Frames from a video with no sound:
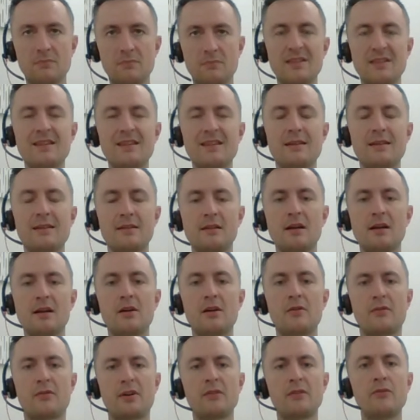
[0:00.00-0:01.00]
not a
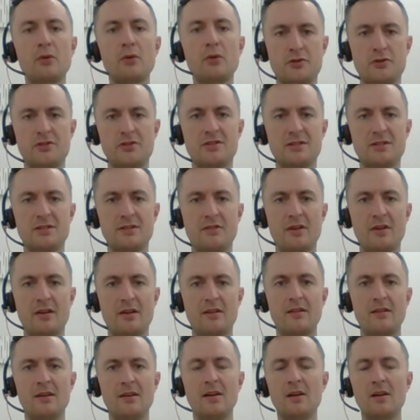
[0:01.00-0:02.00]
lot of conversions in
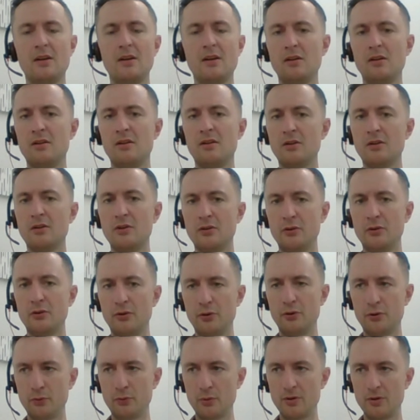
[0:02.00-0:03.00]
there,
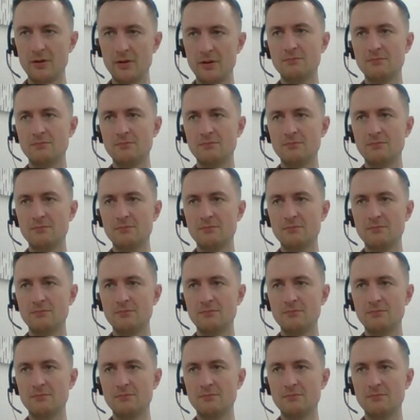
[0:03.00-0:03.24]
you will